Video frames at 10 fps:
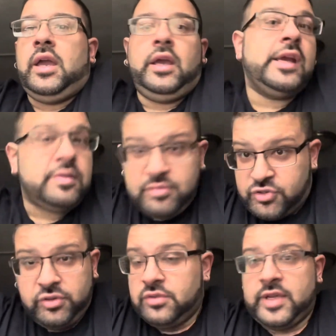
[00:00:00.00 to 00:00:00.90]
It
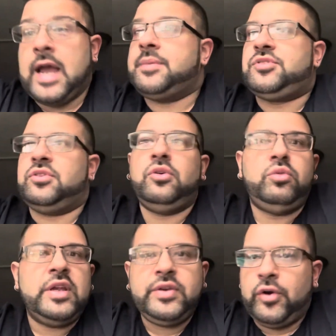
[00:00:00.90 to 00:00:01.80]
serves
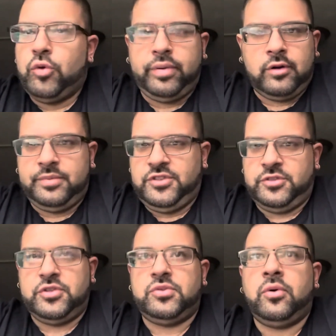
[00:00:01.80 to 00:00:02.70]
absolutely no purpose to
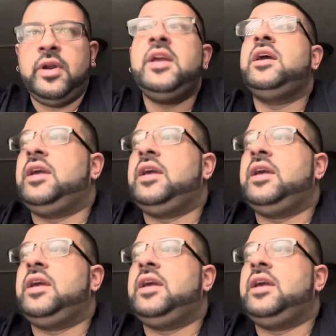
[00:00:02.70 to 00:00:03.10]
the story.